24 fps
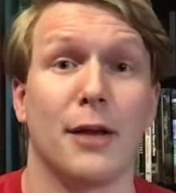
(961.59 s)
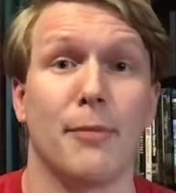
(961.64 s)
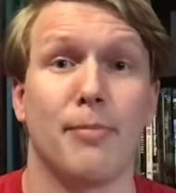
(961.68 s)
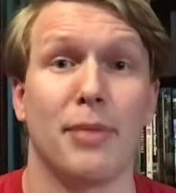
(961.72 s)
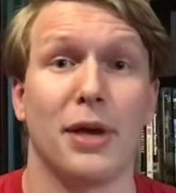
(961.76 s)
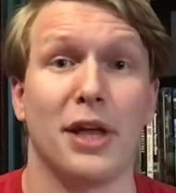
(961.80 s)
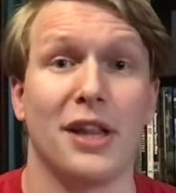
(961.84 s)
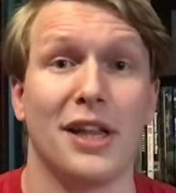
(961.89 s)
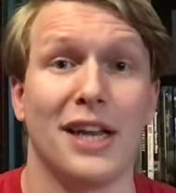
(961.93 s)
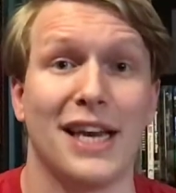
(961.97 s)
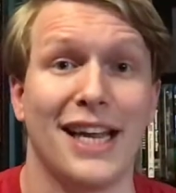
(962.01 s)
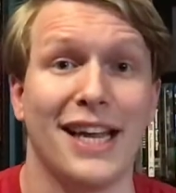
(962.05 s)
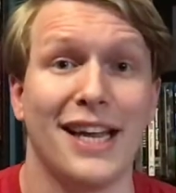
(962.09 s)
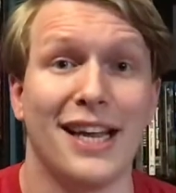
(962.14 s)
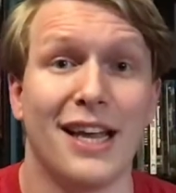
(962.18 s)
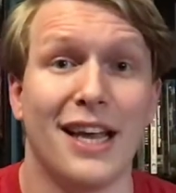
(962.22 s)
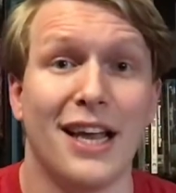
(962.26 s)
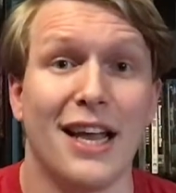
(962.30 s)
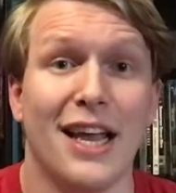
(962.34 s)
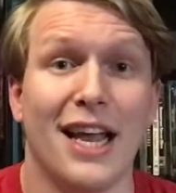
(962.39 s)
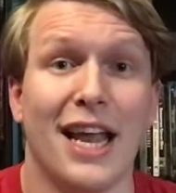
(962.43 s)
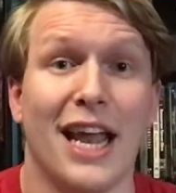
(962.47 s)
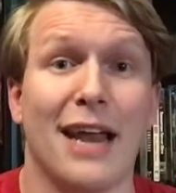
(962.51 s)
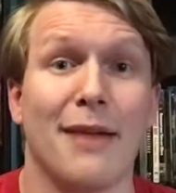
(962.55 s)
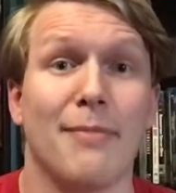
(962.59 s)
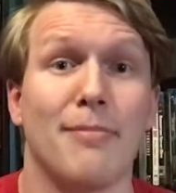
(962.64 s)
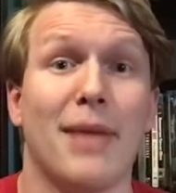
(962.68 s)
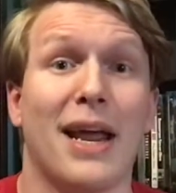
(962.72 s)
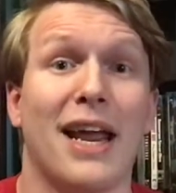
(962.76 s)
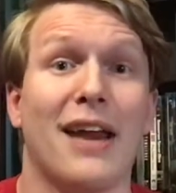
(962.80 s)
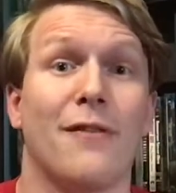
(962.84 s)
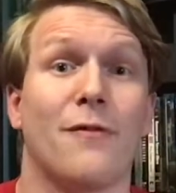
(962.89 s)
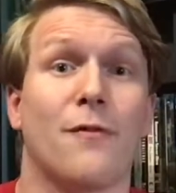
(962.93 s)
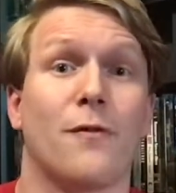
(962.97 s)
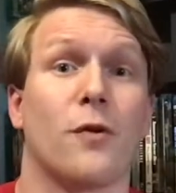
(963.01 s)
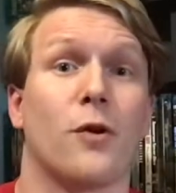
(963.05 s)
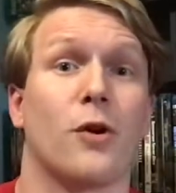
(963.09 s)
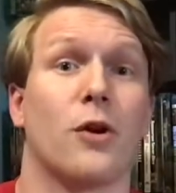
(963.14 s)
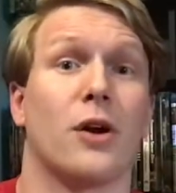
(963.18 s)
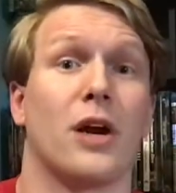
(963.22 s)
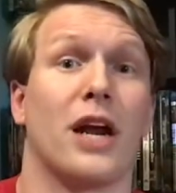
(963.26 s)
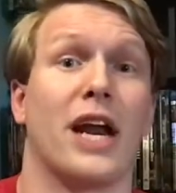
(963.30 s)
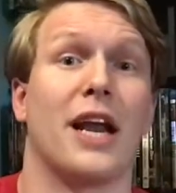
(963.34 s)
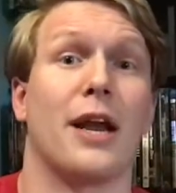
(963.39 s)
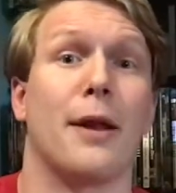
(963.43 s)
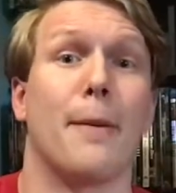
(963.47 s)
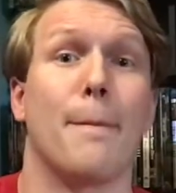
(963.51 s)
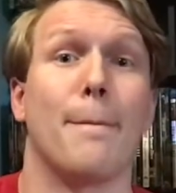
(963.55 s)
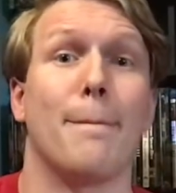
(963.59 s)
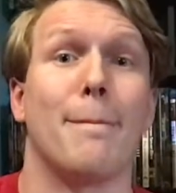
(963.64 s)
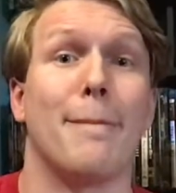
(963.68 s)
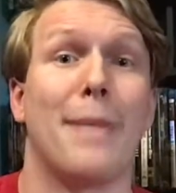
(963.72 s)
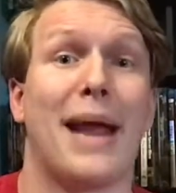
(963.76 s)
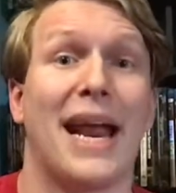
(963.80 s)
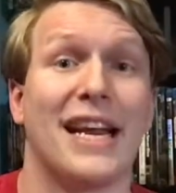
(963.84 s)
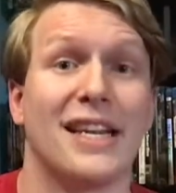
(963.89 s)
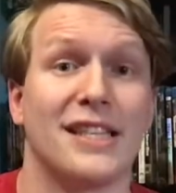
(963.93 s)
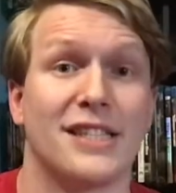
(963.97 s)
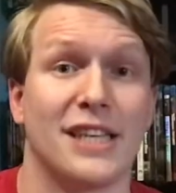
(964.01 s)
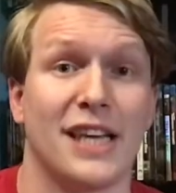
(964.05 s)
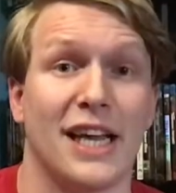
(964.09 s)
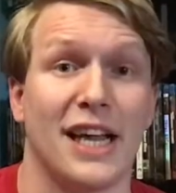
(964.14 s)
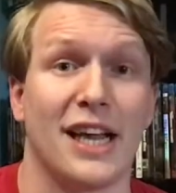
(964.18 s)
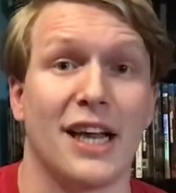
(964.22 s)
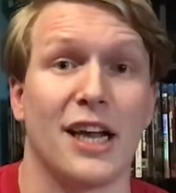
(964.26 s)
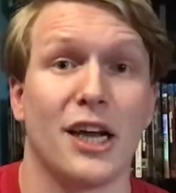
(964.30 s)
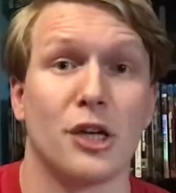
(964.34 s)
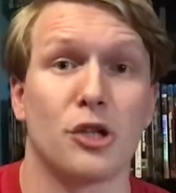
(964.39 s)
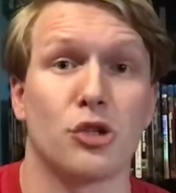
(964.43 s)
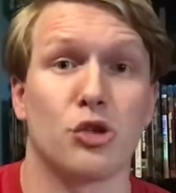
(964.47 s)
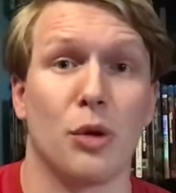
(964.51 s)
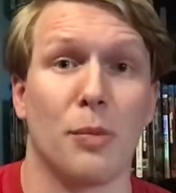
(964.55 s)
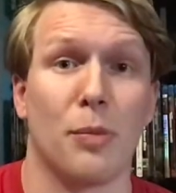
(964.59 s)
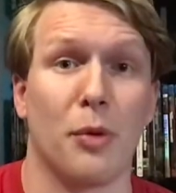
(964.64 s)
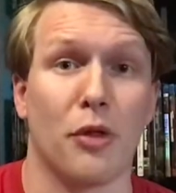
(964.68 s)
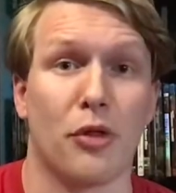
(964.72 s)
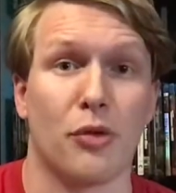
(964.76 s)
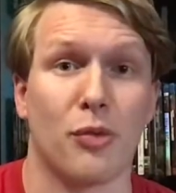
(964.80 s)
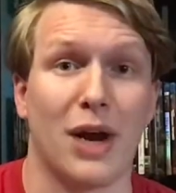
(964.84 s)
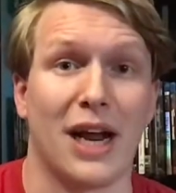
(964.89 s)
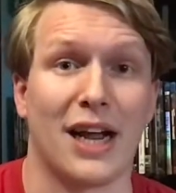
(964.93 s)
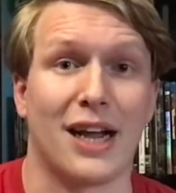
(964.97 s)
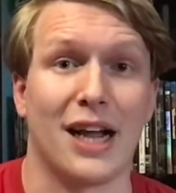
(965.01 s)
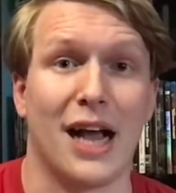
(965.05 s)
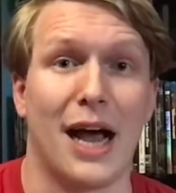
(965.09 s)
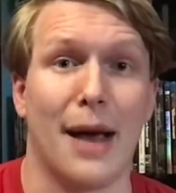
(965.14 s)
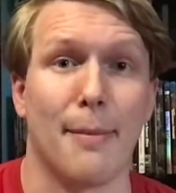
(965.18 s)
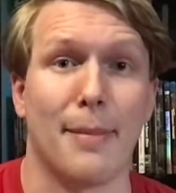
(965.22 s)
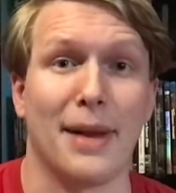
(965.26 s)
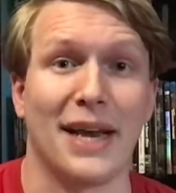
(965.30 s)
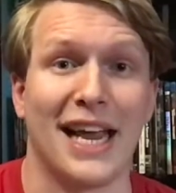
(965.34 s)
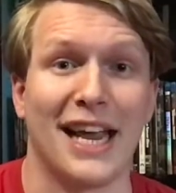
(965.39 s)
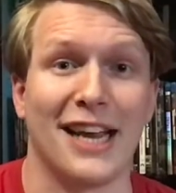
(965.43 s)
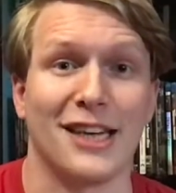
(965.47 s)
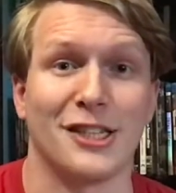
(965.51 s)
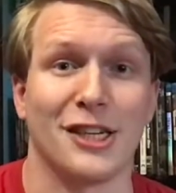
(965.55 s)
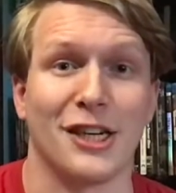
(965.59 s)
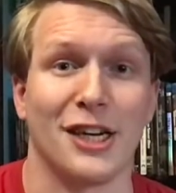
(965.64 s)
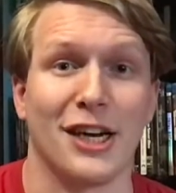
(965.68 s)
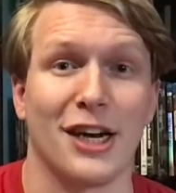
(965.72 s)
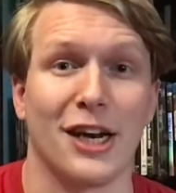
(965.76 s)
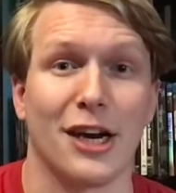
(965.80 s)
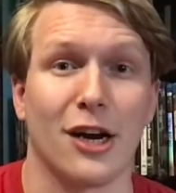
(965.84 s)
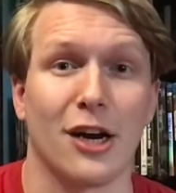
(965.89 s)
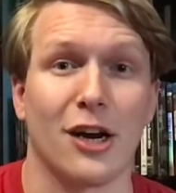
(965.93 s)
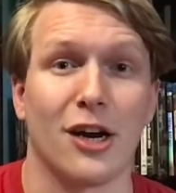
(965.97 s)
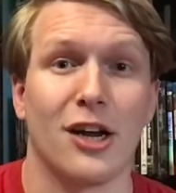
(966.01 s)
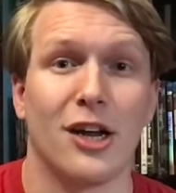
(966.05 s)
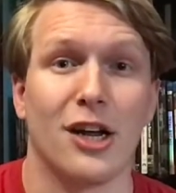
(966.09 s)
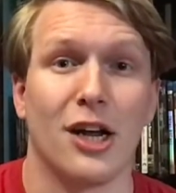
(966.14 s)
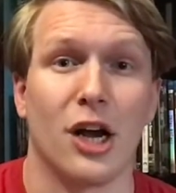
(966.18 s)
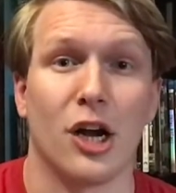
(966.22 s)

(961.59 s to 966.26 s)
ability, it made for an amazing triple threat combination here.